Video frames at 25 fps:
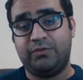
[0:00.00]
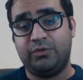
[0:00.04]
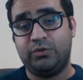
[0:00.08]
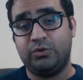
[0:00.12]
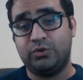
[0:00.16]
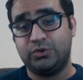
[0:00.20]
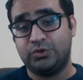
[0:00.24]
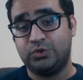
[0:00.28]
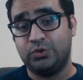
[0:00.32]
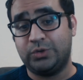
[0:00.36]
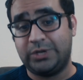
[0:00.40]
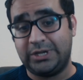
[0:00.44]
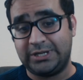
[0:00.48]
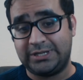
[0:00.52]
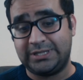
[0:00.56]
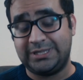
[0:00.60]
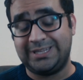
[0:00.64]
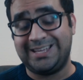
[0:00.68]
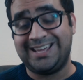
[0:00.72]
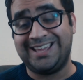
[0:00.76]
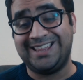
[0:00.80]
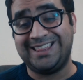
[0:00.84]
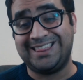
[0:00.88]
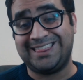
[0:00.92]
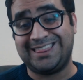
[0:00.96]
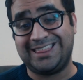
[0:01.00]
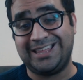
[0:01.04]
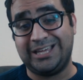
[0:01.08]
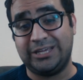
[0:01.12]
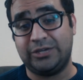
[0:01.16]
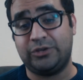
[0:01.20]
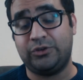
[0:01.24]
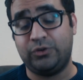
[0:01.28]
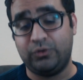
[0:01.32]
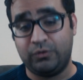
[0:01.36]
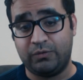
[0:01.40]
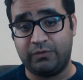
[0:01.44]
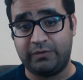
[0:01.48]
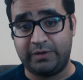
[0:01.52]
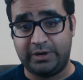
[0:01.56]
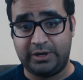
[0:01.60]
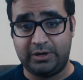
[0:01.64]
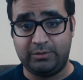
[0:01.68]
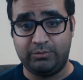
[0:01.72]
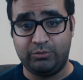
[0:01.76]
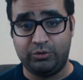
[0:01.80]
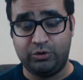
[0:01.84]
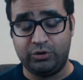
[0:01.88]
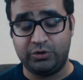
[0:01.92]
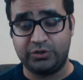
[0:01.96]
For those who get to the end, thank you
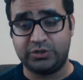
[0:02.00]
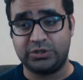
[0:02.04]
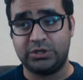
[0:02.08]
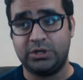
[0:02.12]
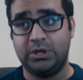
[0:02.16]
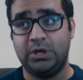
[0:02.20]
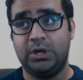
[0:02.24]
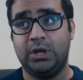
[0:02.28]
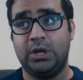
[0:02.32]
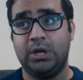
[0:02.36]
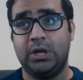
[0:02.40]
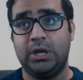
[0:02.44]
very much.